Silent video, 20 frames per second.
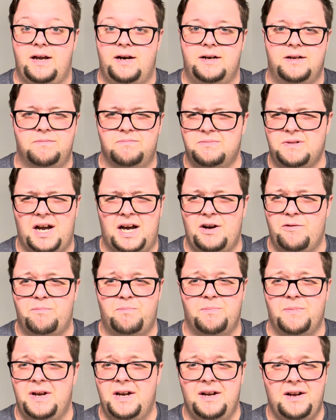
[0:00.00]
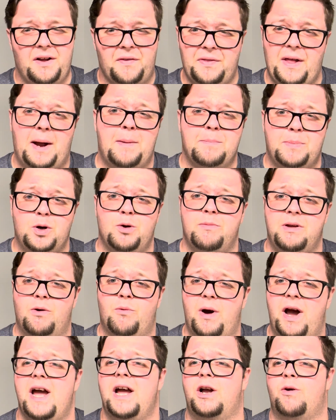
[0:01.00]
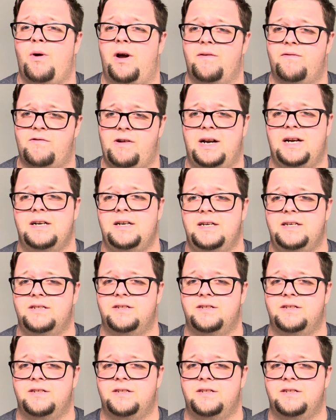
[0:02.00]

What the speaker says: And it kind of, that blew me away, quite frankly.